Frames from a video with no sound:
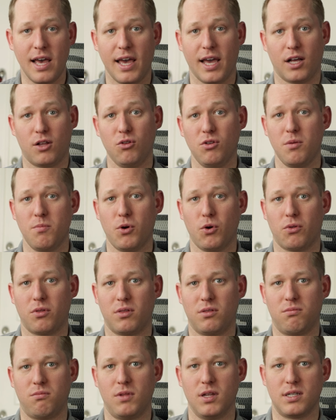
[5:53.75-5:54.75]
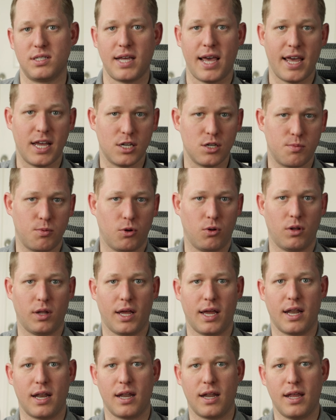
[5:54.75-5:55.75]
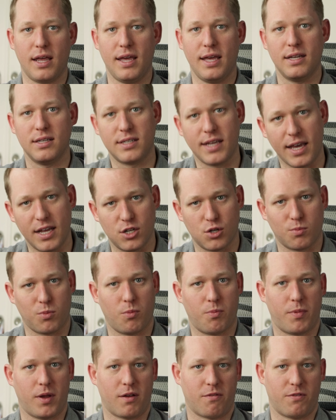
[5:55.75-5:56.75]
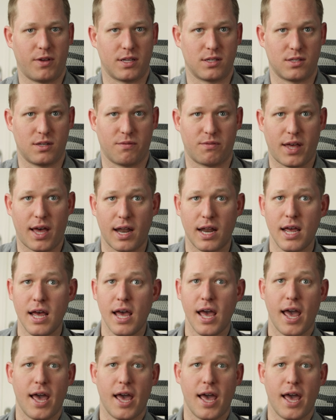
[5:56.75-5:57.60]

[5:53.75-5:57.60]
including both the tangible and intangible benefits of that.